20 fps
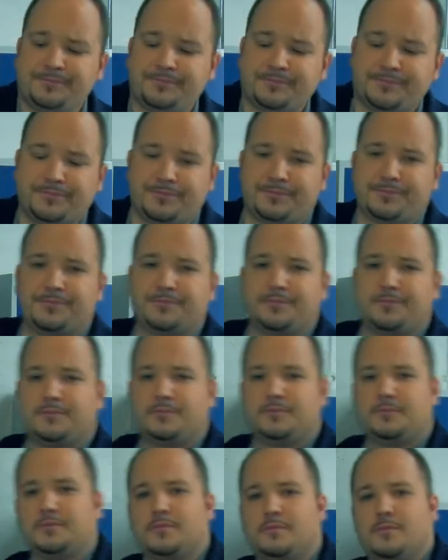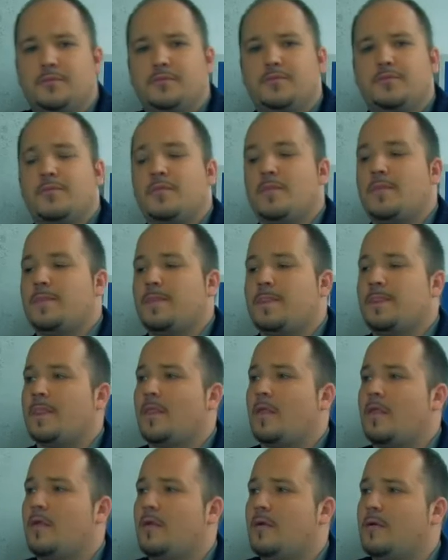
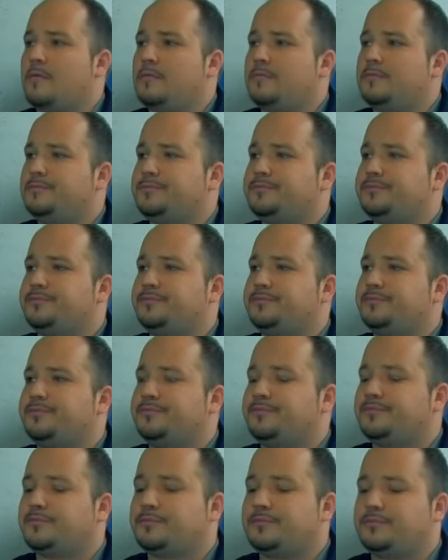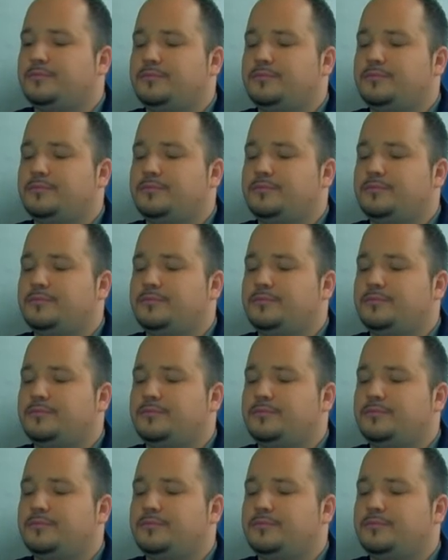This person isn't speaking.